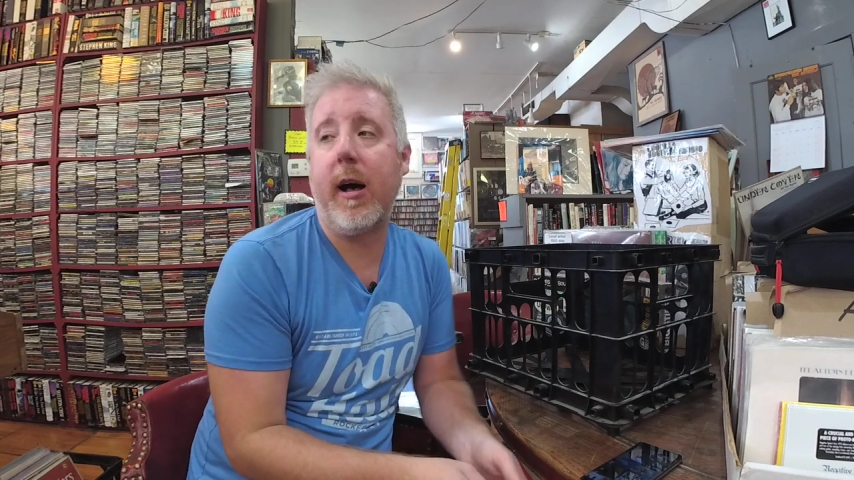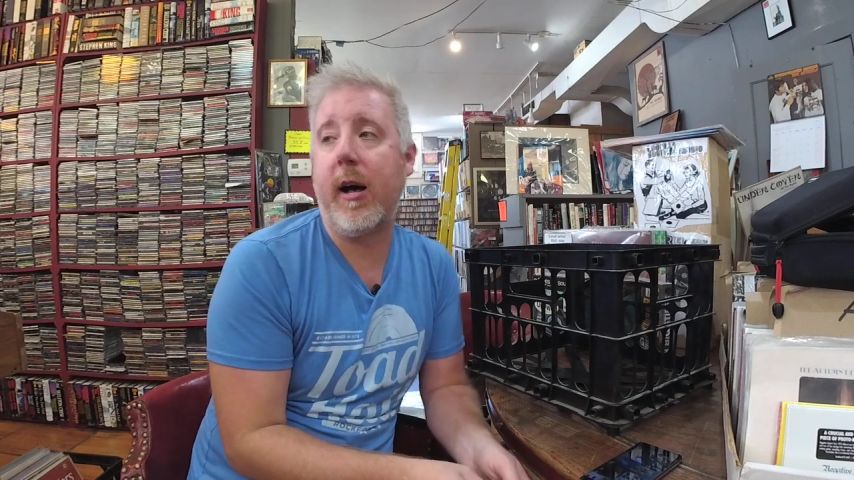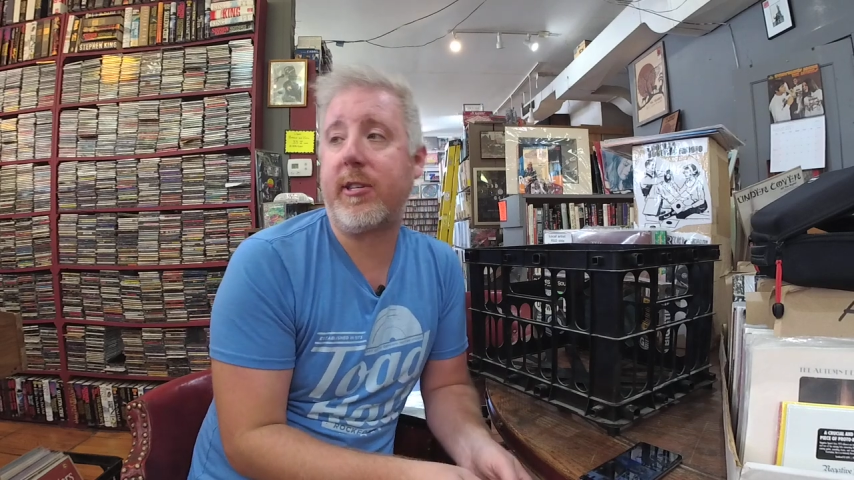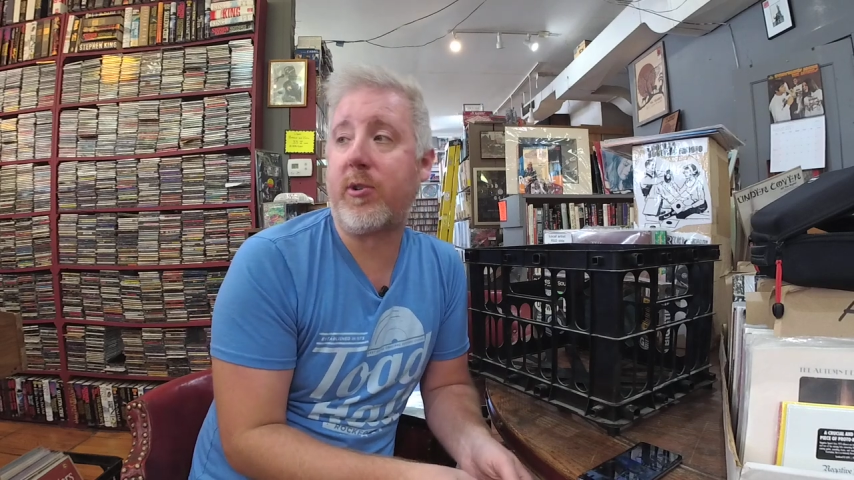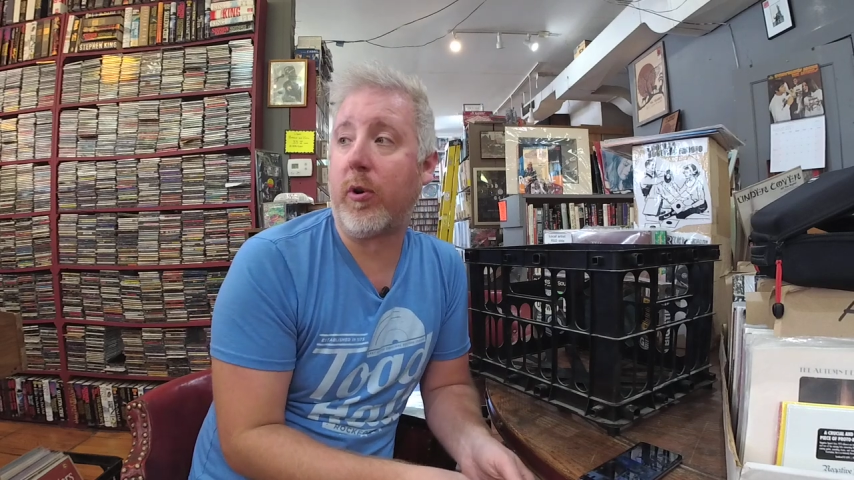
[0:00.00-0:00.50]

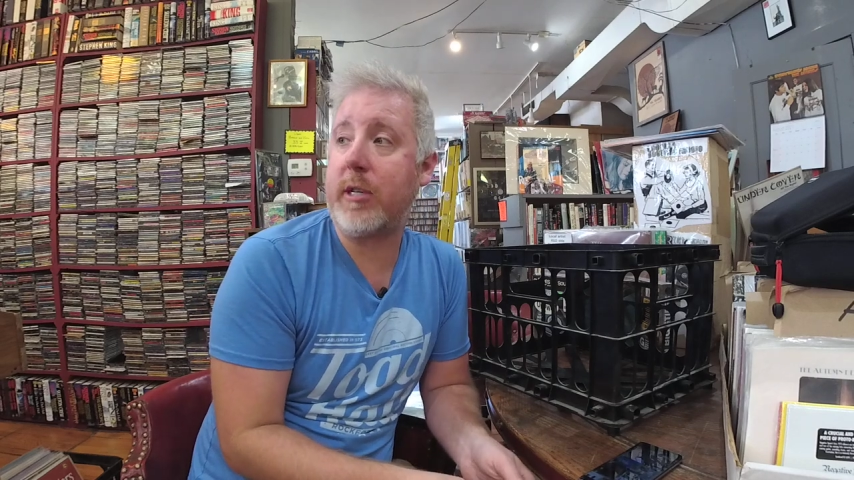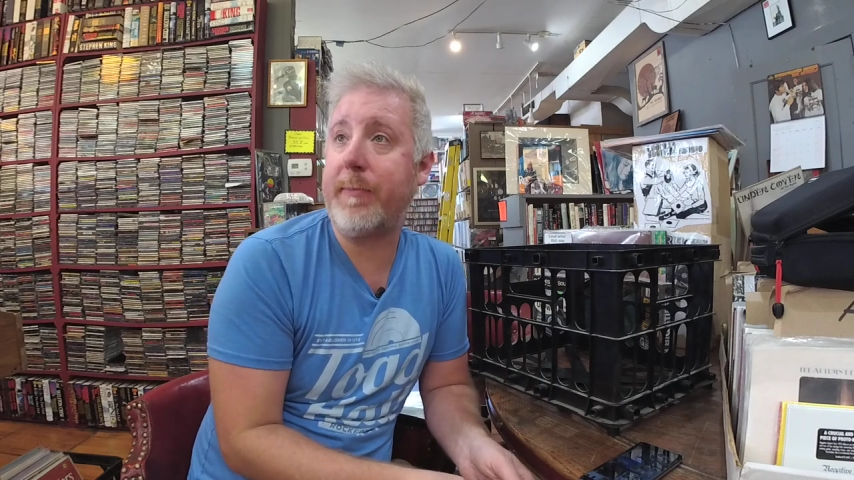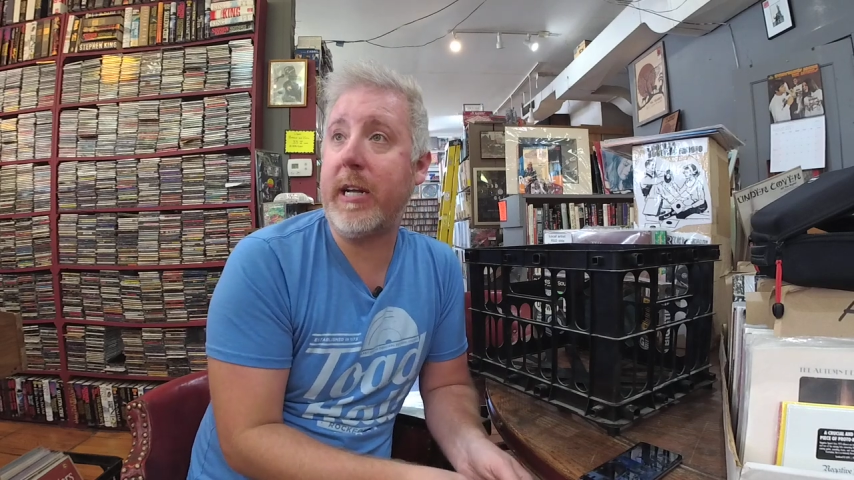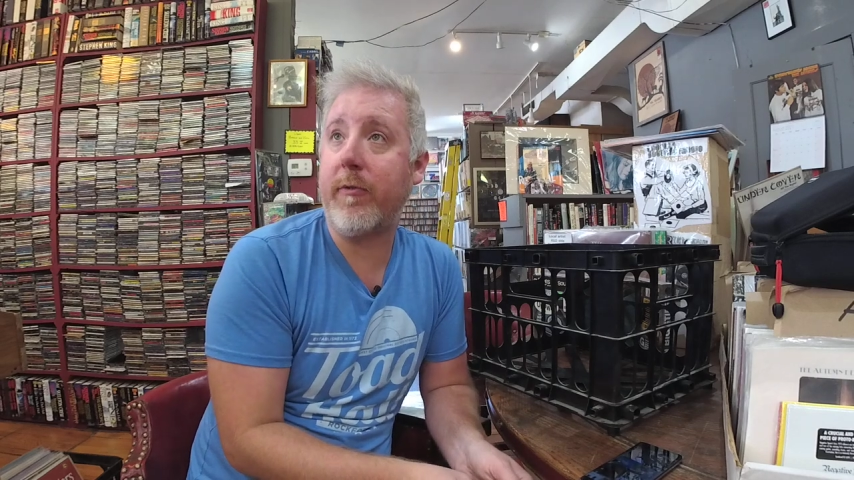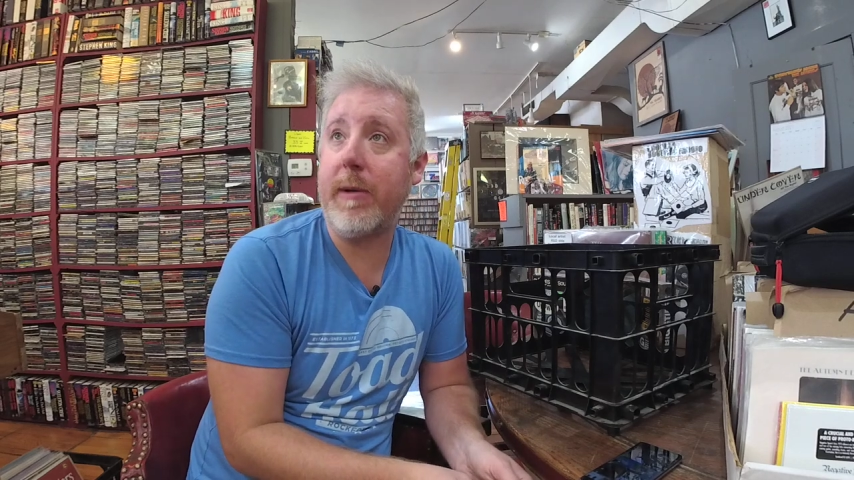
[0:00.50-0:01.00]
Store's
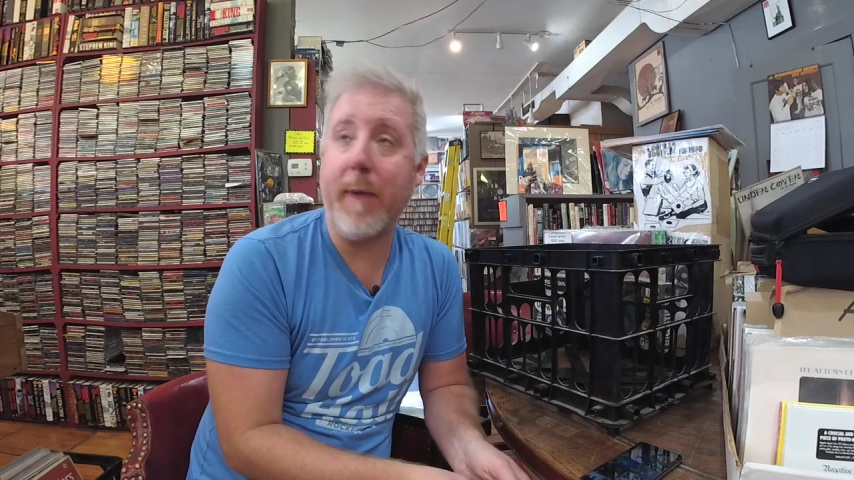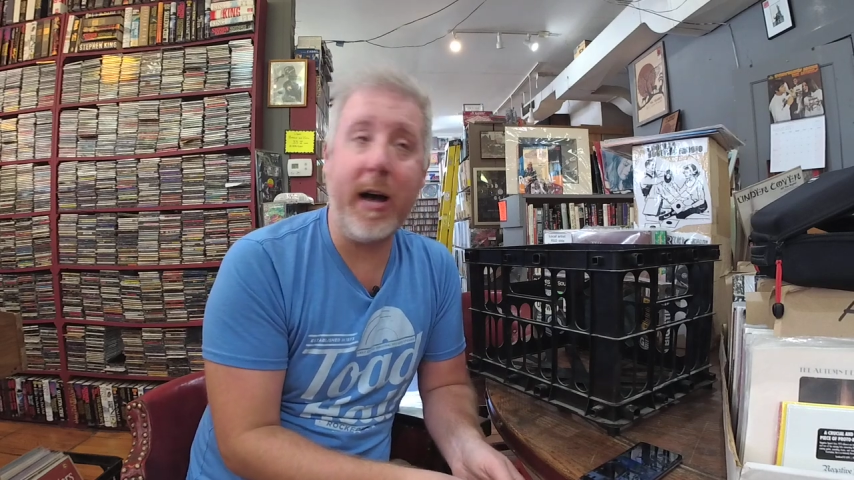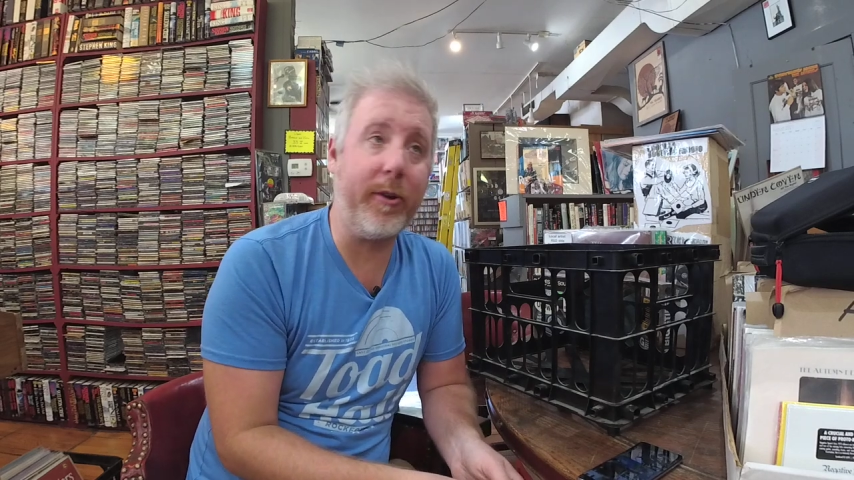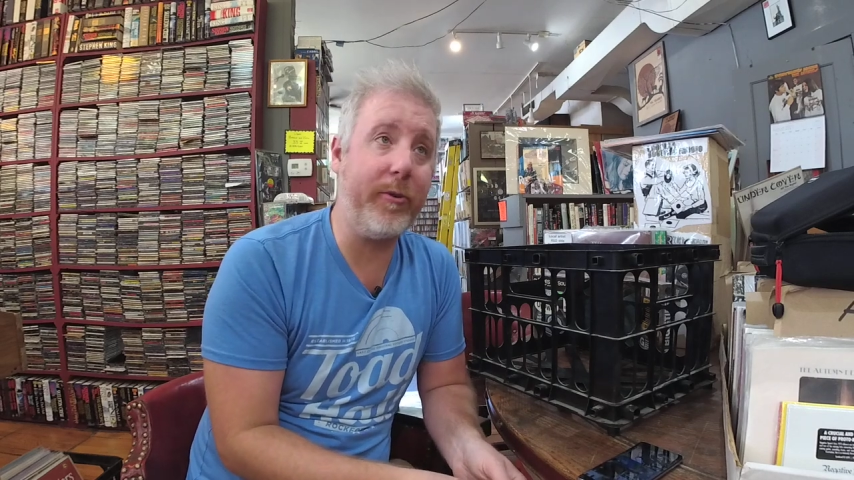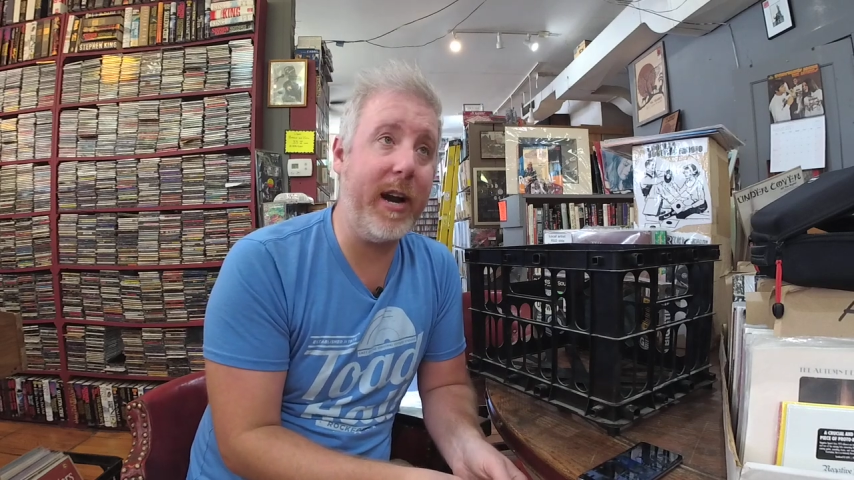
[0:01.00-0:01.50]
being
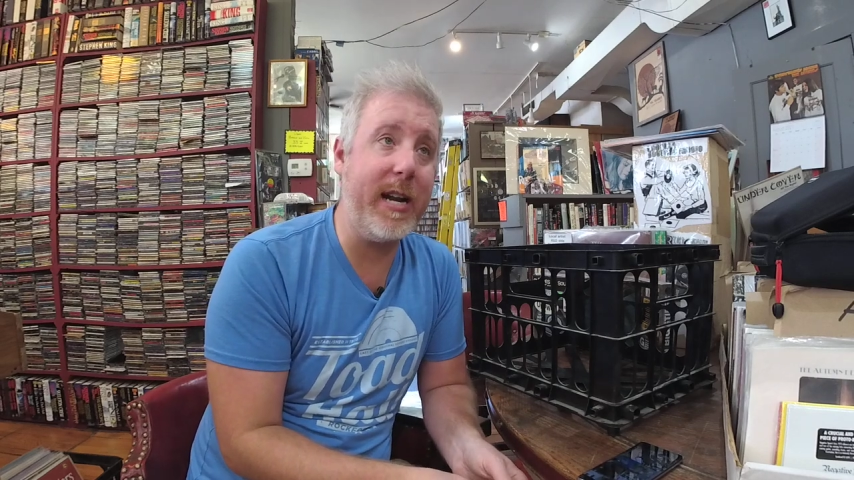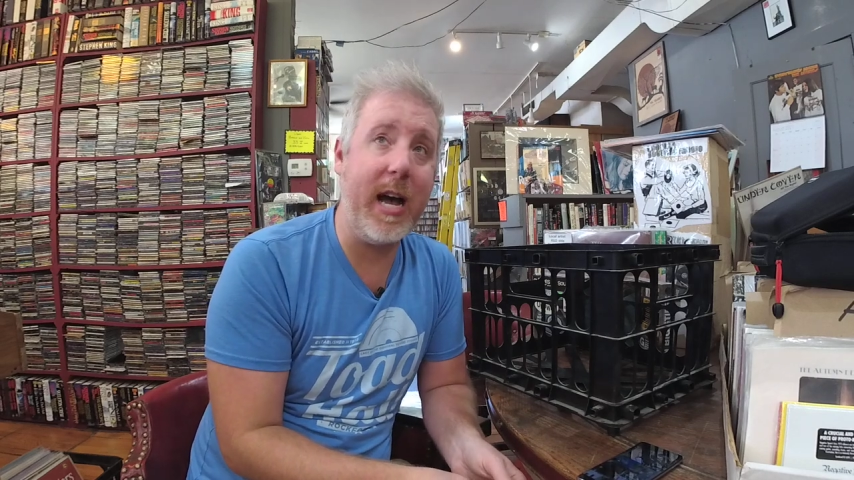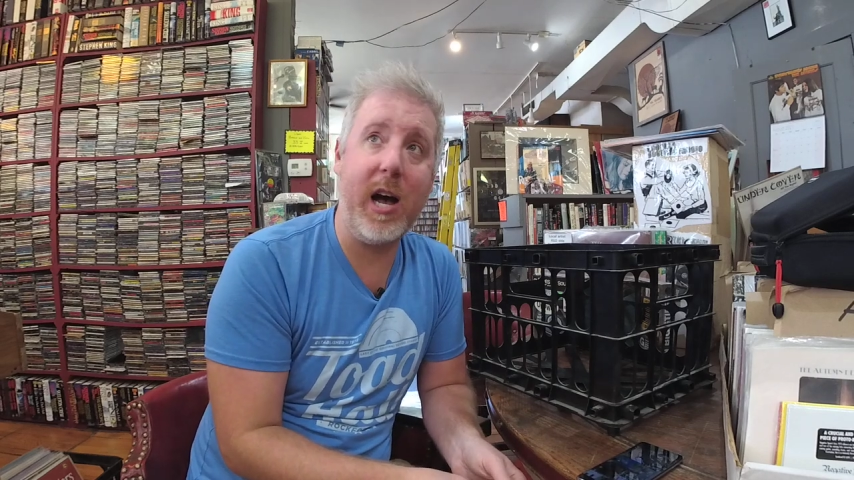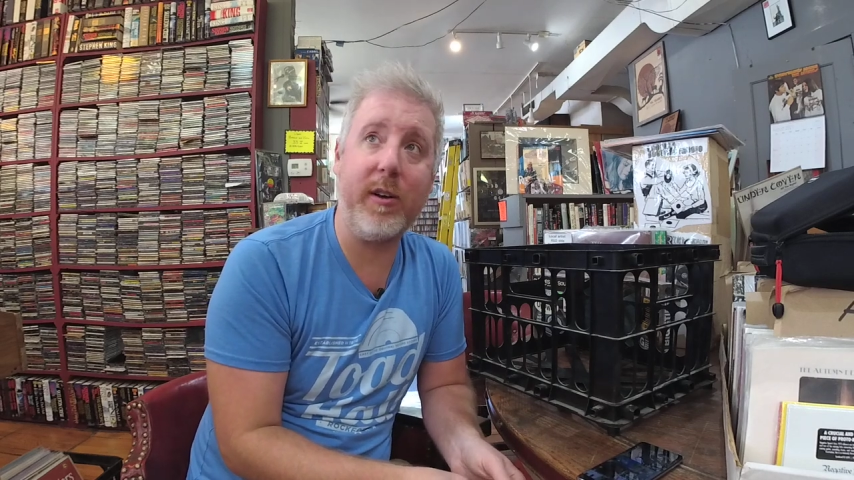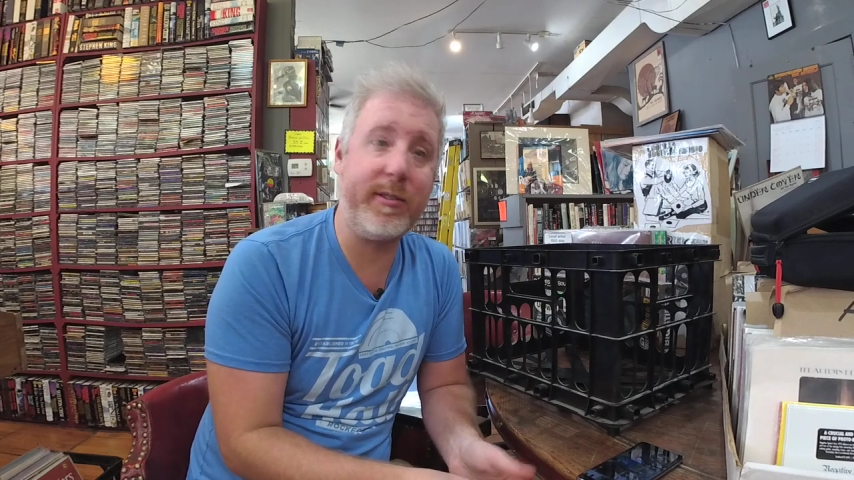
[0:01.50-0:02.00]
remodeled right now,